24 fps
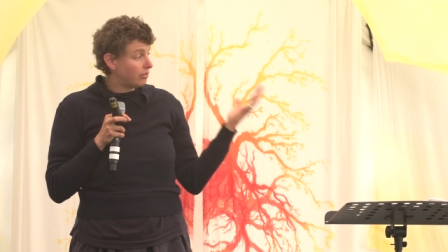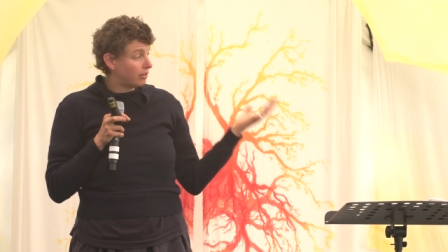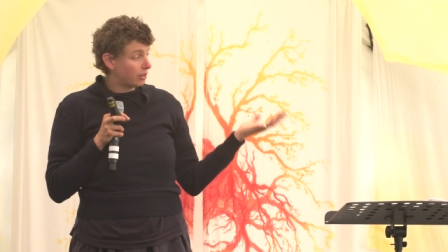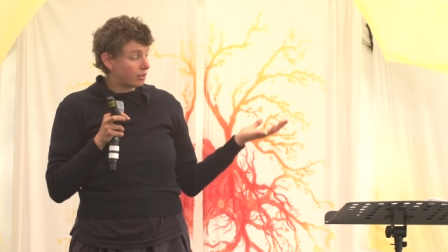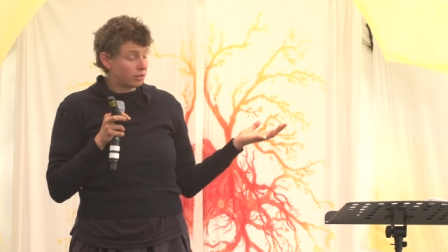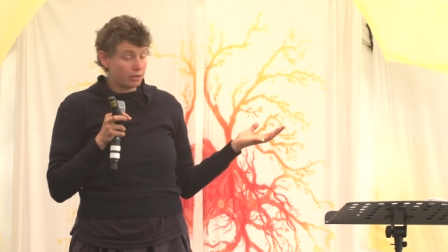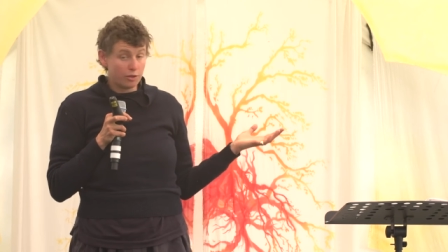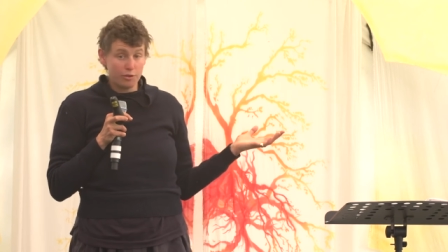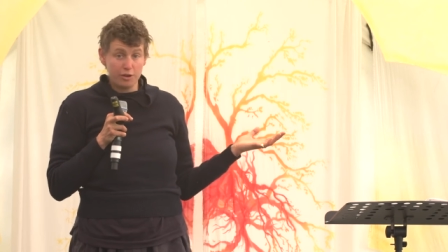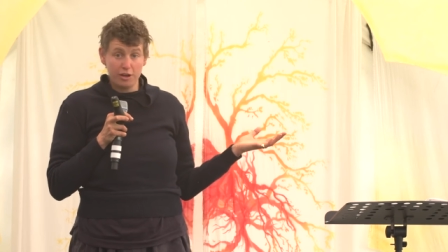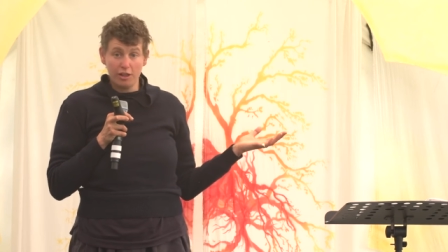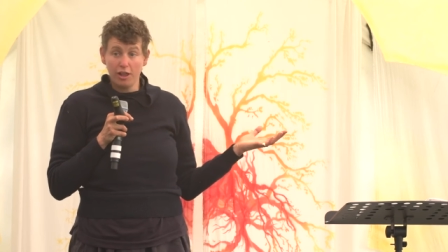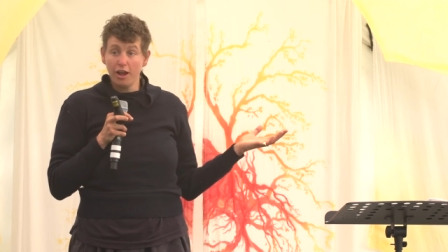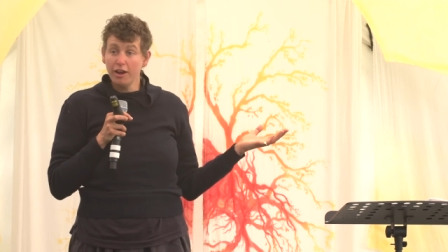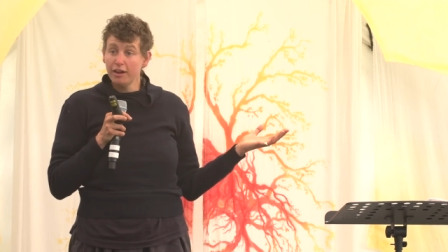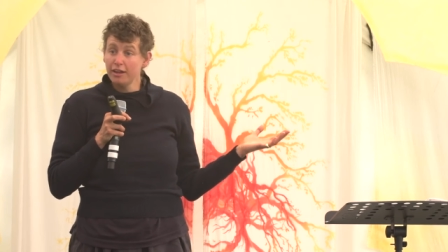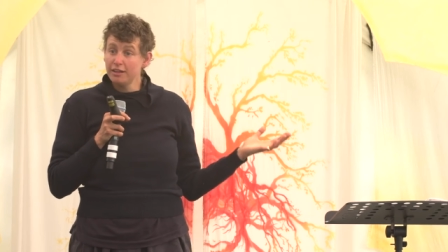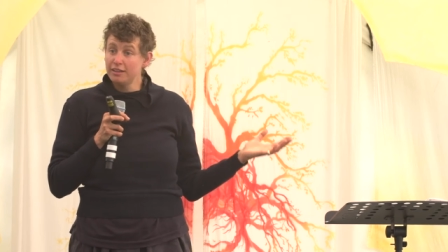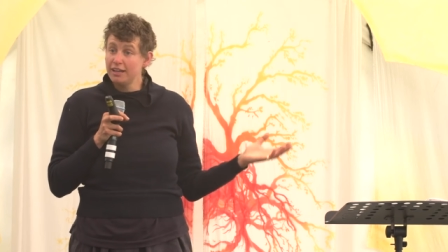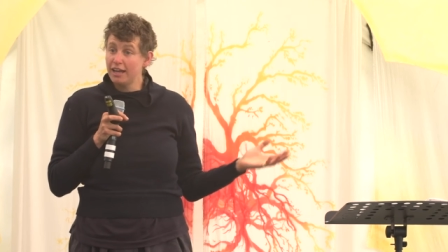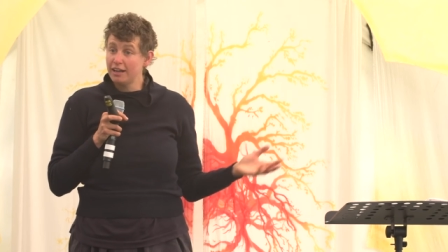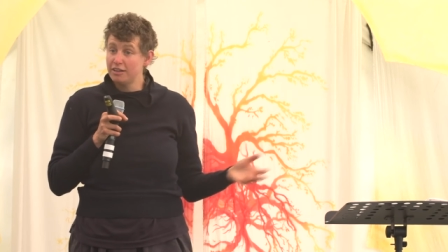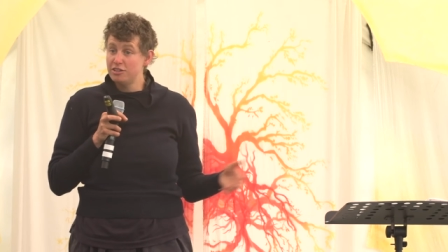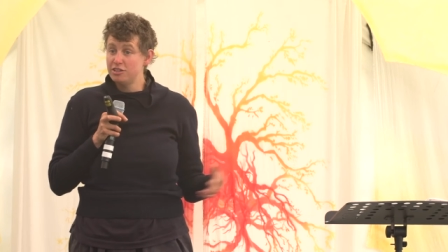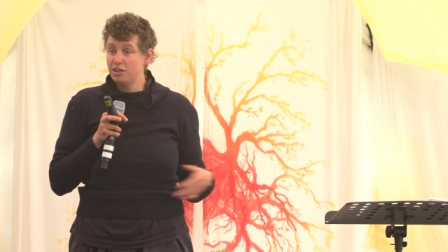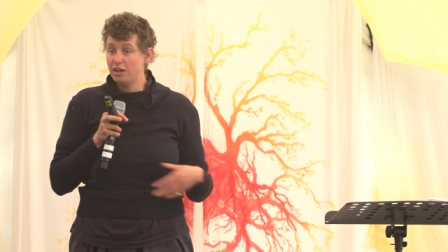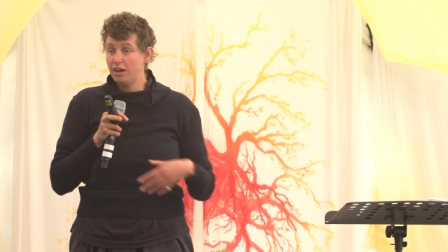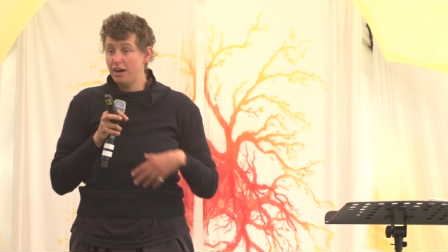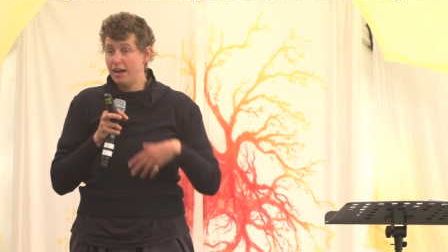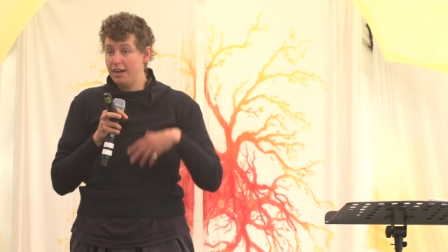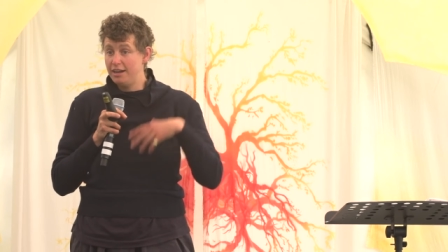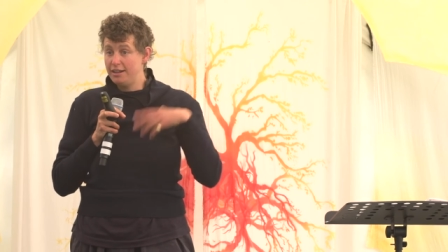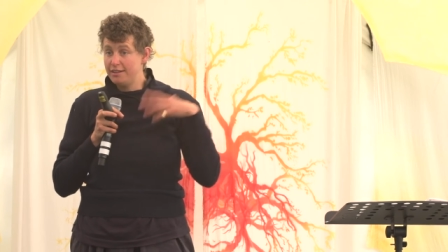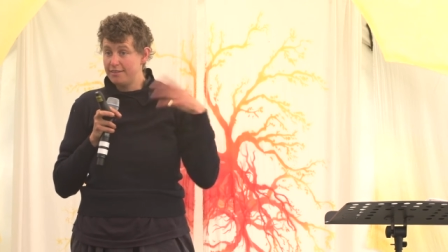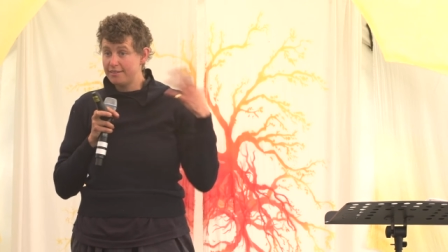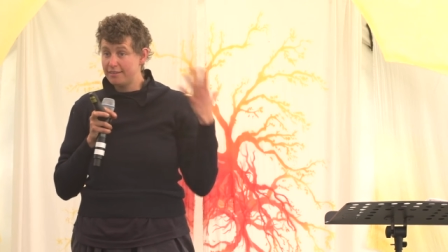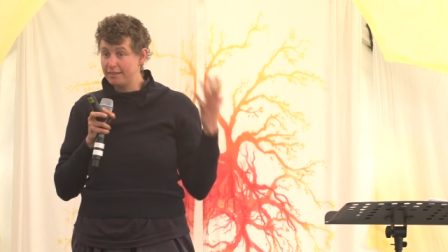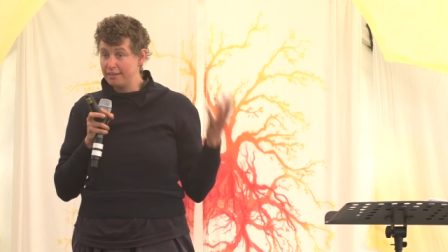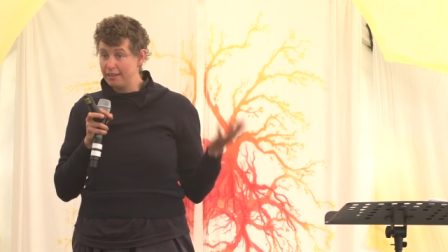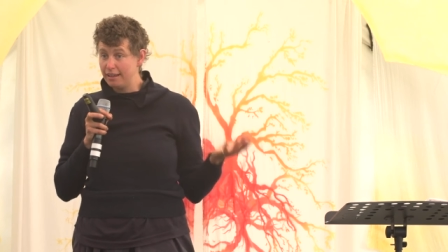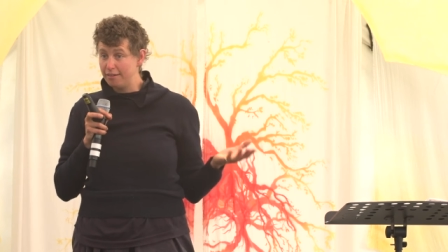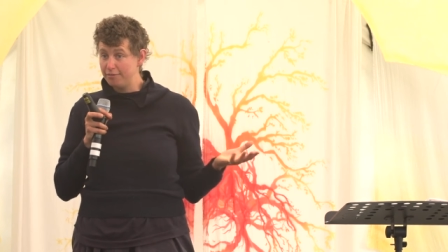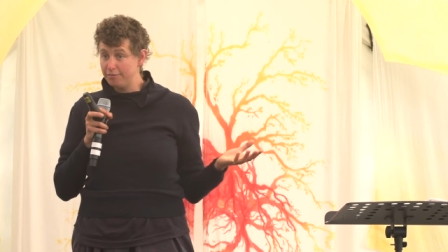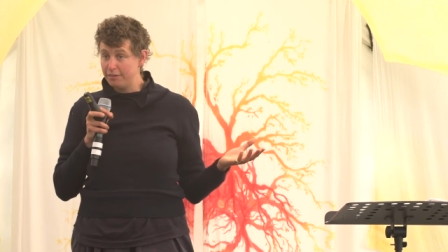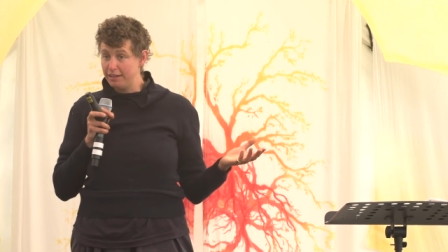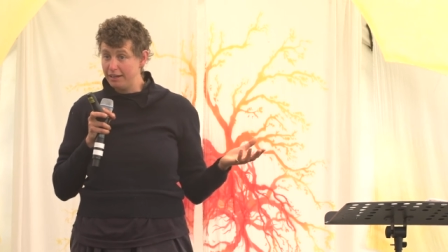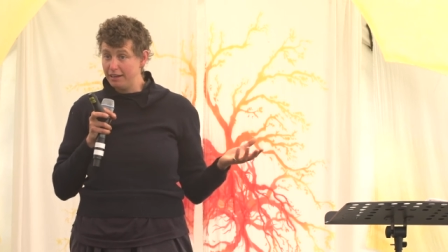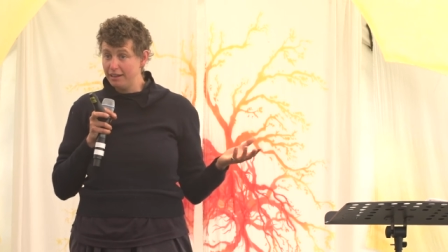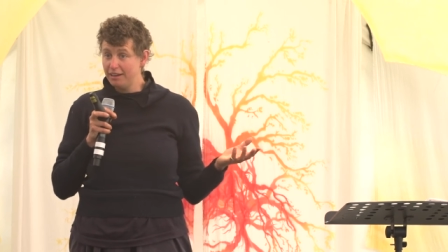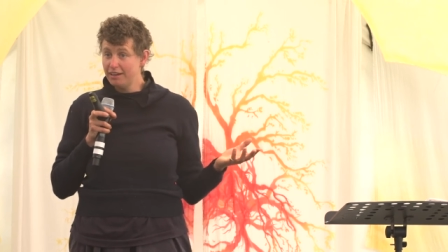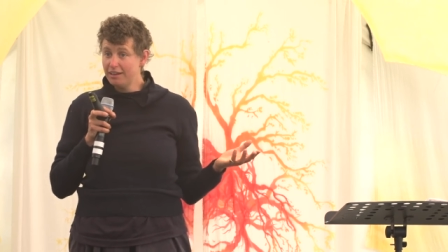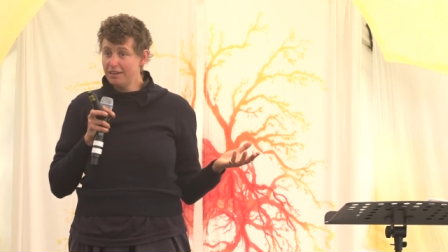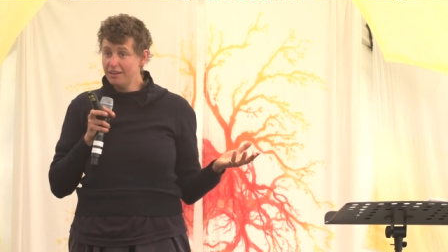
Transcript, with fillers: the colonial architecture and it's lovely